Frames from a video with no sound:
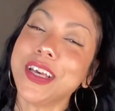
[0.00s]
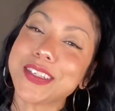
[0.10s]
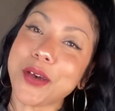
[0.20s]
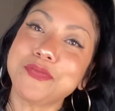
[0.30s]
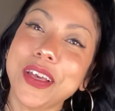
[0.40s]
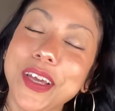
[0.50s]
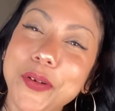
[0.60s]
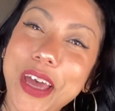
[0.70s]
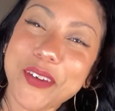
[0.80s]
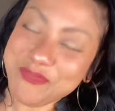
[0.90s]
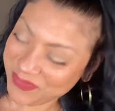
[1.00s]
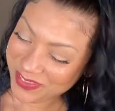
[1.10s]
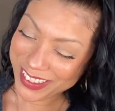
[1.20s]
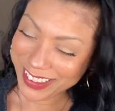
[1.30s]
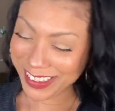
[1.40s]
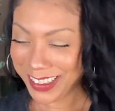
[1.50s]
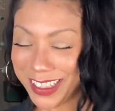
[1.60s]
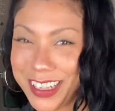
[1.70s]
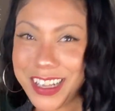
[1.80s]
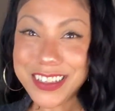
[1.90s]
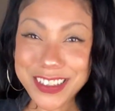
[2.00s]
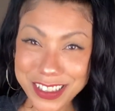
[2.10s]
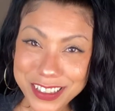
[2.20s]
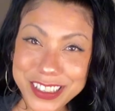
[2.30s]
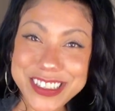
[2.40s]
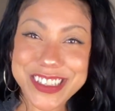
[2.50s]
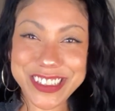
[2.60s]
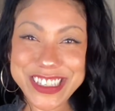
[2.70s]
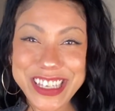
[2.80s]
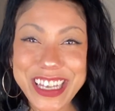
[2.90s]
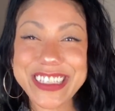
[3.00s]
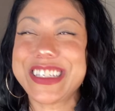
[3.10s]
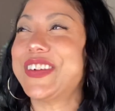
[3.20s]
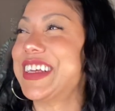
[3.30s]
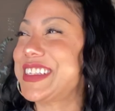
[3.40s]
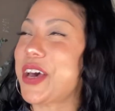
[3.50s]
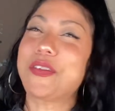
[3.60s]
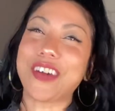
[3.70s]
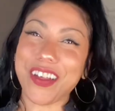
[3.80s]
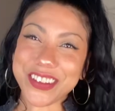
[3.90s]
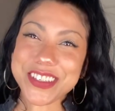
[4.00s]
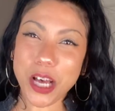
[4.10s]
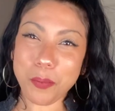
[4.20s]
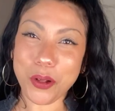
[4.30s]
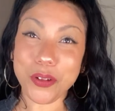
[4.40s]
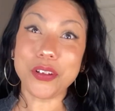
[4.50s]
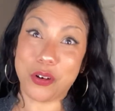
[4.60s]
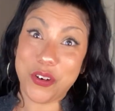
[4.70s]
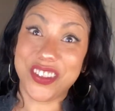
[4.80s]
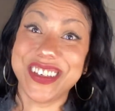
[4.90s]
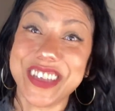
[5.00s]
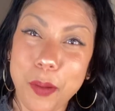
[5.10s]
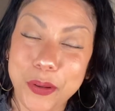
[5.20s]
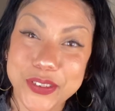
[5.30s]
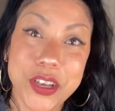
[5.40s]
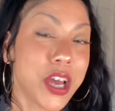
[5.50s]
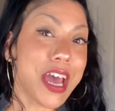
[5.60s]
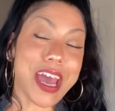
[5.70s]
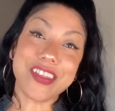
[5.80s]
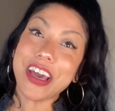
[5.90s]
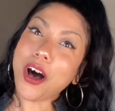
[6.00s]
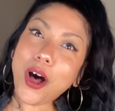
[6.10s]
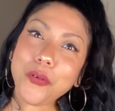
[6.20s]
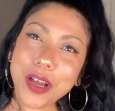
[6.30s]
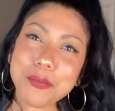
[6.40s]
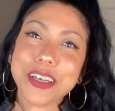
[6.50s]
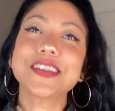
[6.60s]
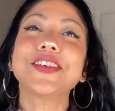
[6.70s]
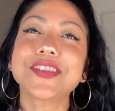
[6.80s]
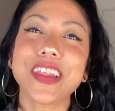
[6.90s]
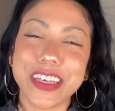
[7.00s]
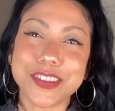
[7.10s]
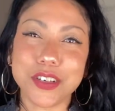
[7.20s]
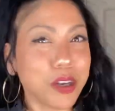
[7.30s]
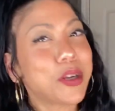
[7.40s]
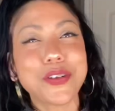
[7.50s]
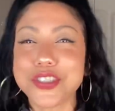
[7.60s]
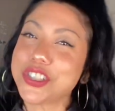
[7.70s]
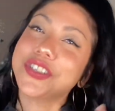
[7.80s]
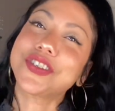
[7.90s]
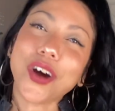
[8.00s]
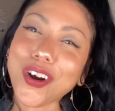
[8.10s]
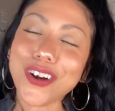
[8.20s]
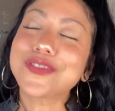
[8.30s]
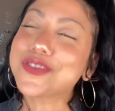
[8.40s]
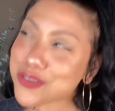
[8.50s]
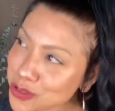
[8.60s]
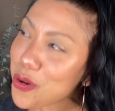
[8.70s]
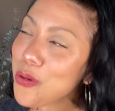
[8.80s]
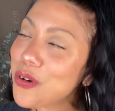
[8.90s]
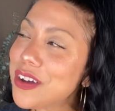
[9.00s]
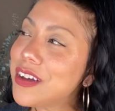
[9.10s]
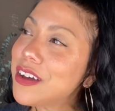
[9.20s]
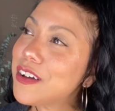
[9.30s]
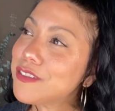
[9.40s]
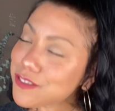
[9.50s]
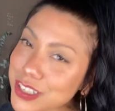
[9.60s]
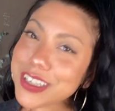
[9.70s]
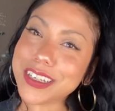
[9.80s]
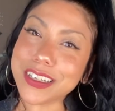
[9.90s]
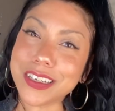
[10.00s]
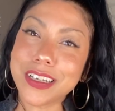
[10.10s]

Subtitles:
So here we go. Let's get into it. So we've got this couple or these couples, and they all, right? Because here's the thing: is criminals just are so freaking